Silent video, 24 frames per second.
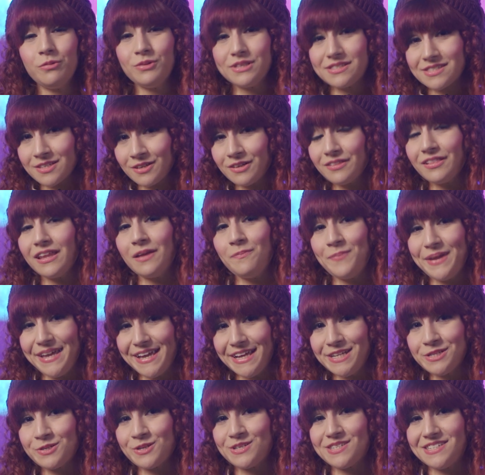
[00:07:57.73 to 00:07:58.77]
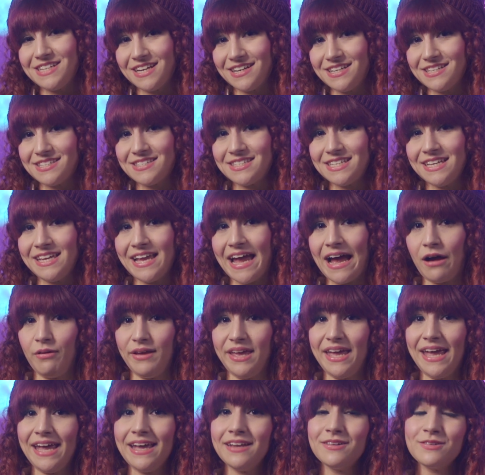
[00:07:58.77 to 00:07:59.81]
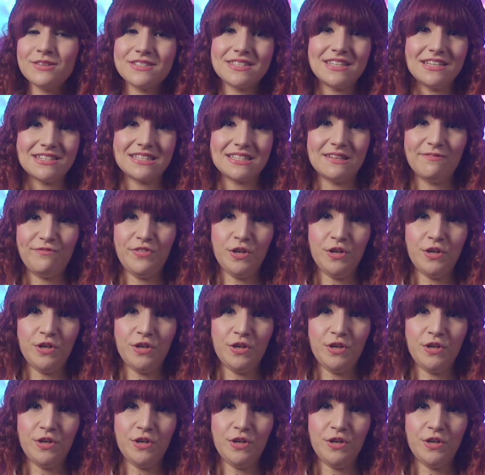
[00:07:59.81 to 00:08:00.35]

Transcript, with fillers: It would certainly be interesting to see how he handles this in